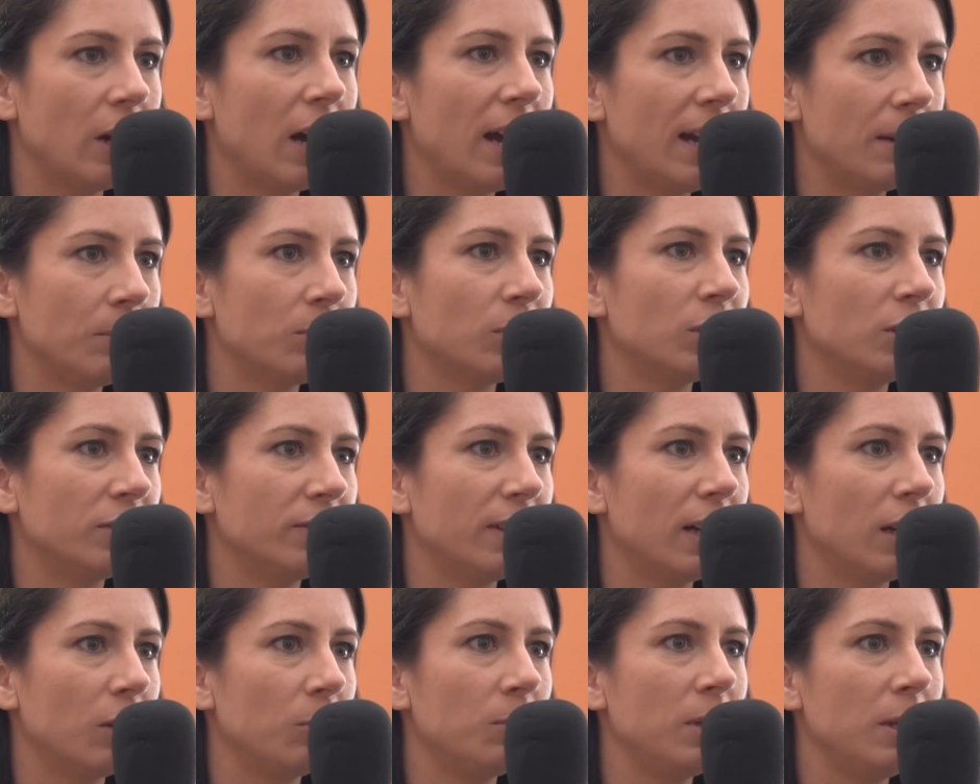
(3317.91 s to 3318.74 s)
high
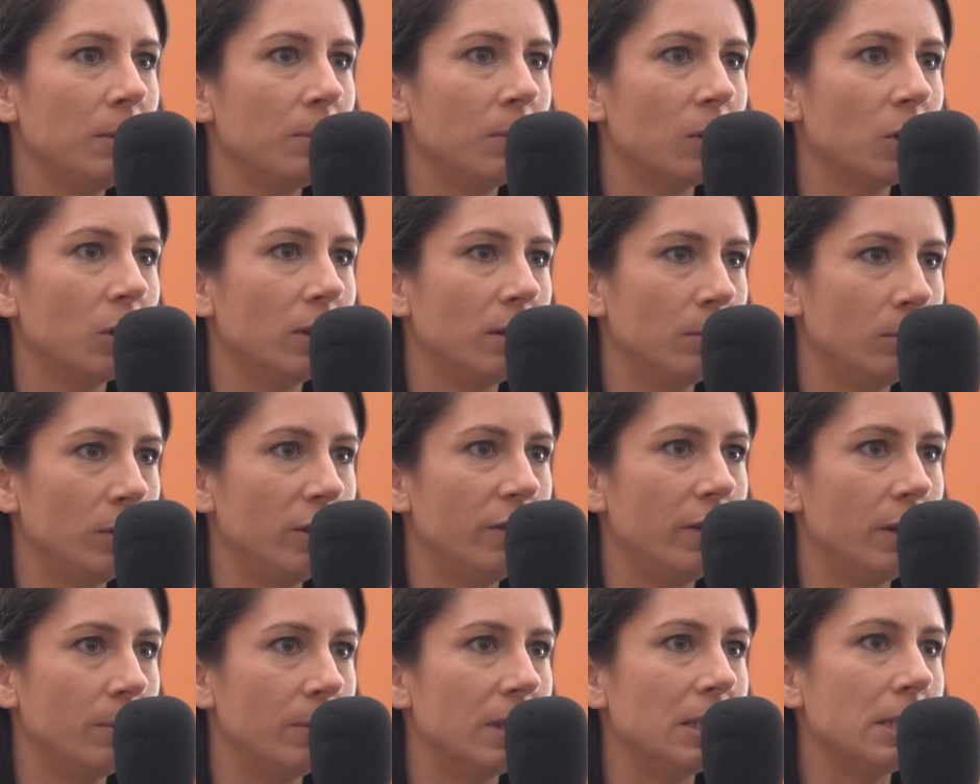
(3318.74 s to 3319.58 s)
profile people in the
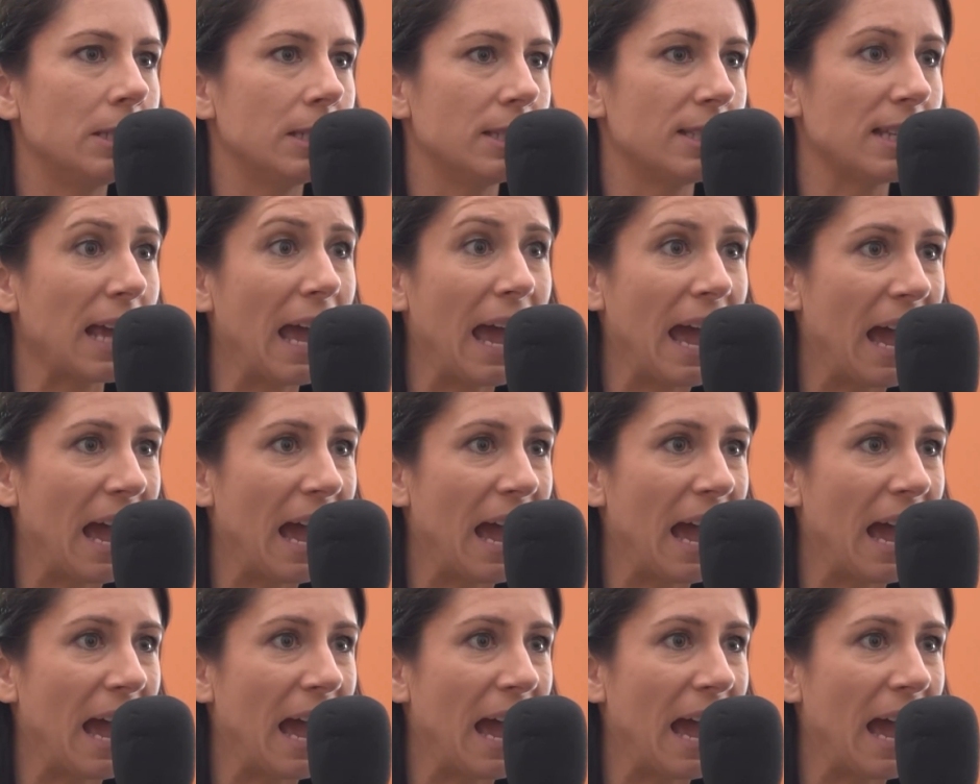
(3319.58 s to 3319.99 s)
movie business,